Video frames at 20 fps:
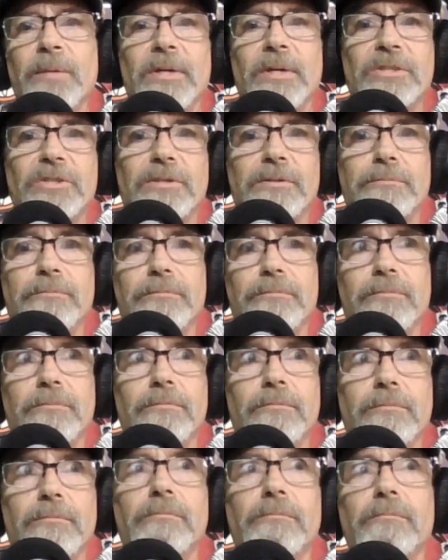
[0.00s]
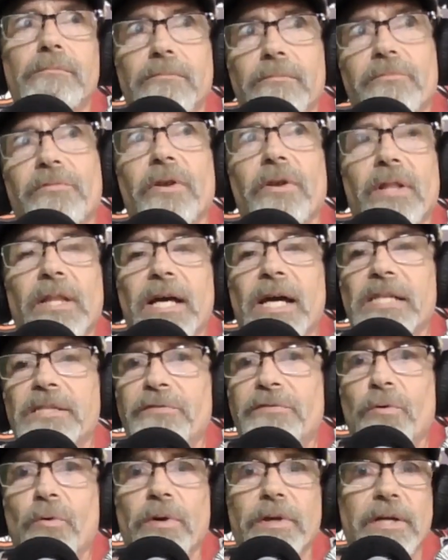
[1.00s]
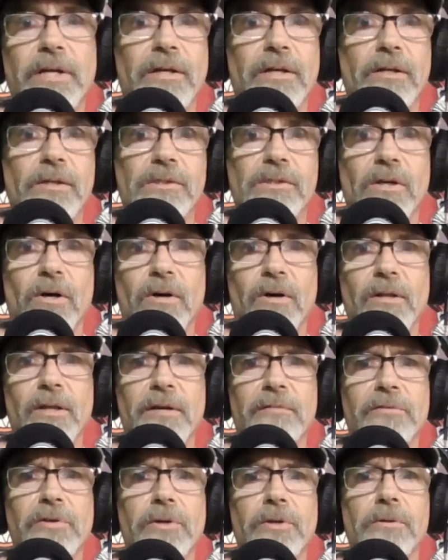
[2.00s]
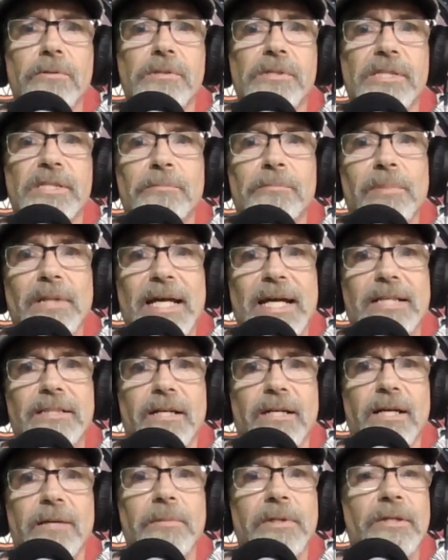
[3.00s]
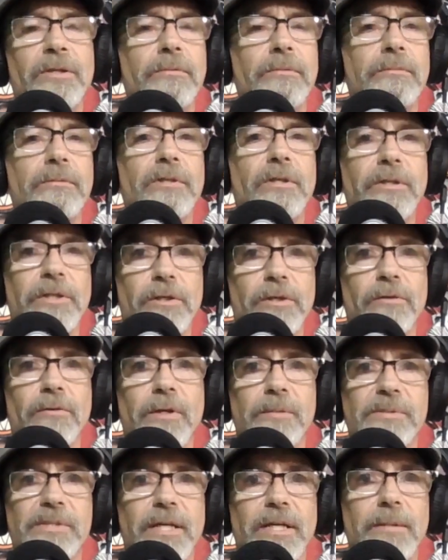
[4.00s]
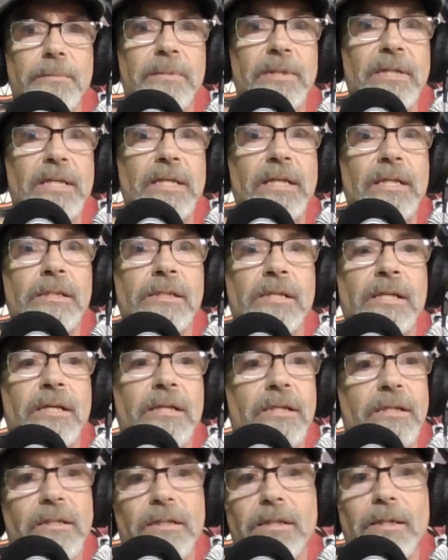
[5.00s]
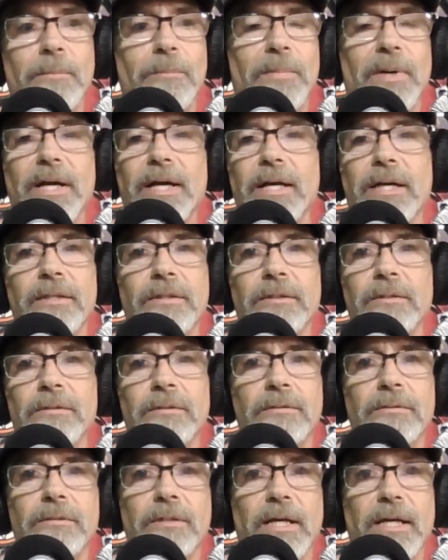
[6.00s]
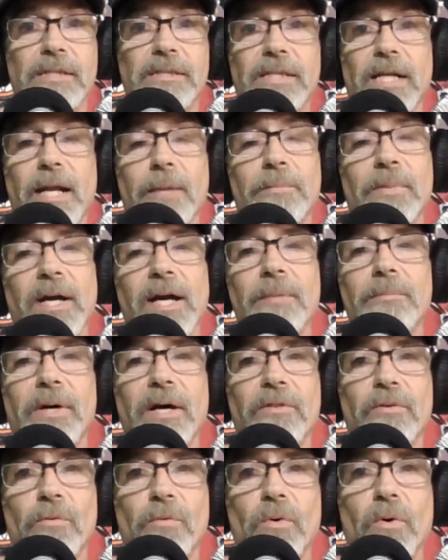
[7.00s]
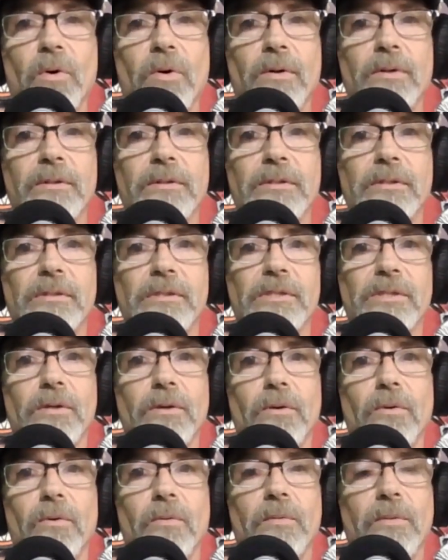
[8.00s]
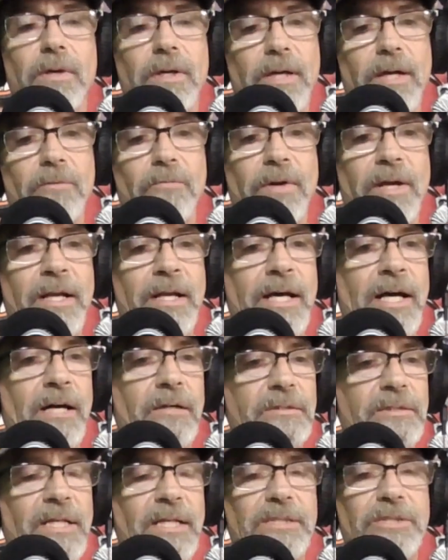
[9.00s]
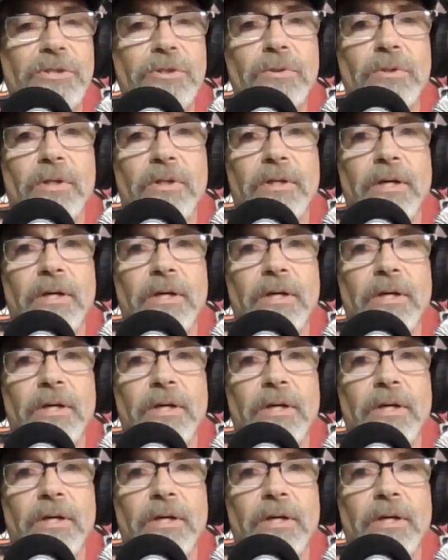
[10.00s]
much, for the last 4 years, all I've used is Black Diamond clear grip tape. I buy it, and like I said, I buy it by the roll. So I ran out not too long